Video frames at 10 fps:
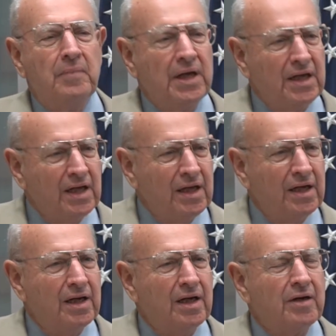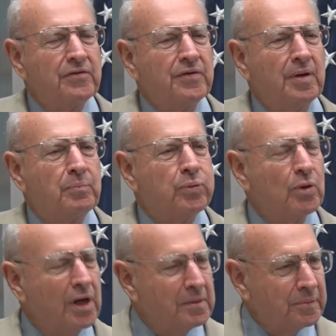Many of the
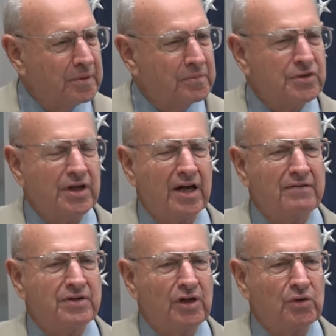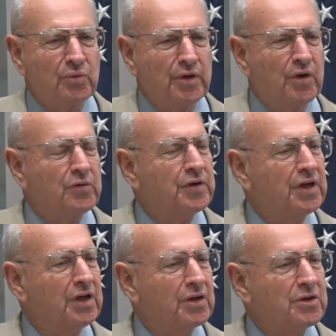problems that I've dealt with over
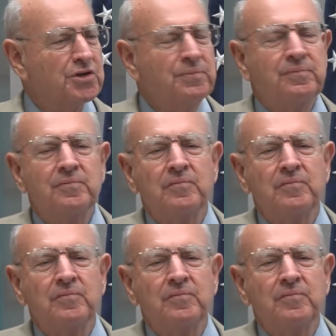the years